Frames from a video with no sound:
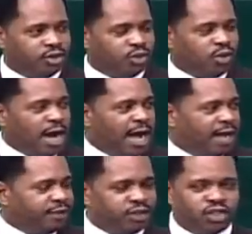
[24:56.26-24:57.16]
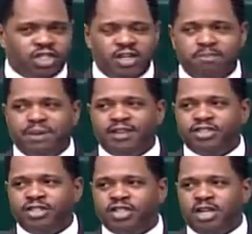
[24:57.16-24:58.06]
to ride the city
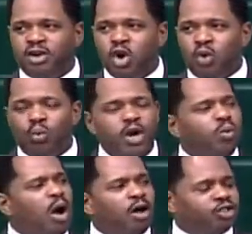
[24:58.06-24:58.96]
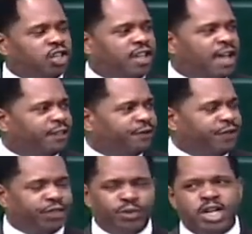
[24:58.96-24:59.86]
buses, and we walked together
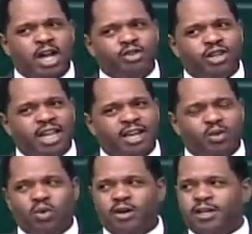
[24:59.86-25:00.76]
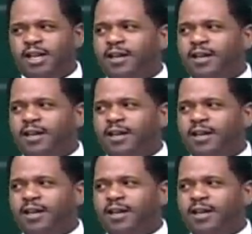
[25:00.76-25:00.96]
for 381